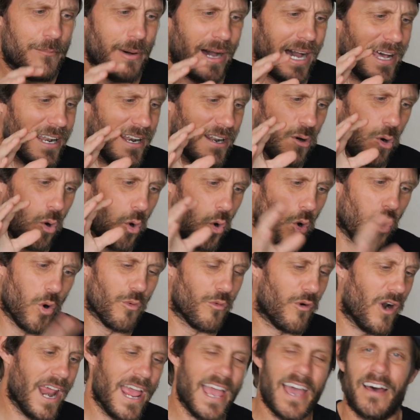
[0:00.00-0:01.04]
But
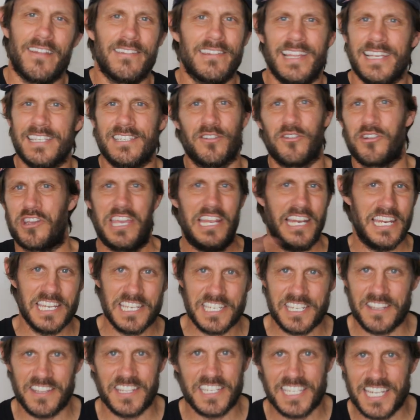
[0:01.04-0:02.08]
all round, let's not get
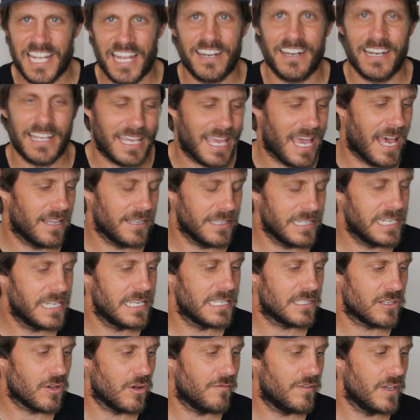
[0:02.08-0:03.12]
into the
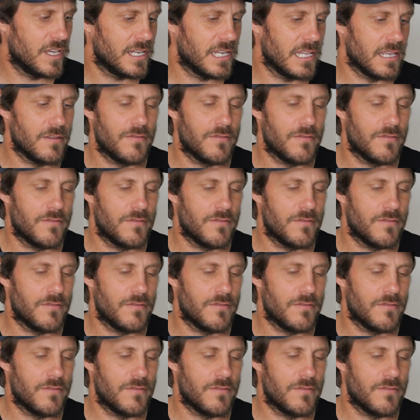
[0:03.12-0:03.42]
technicalities of it.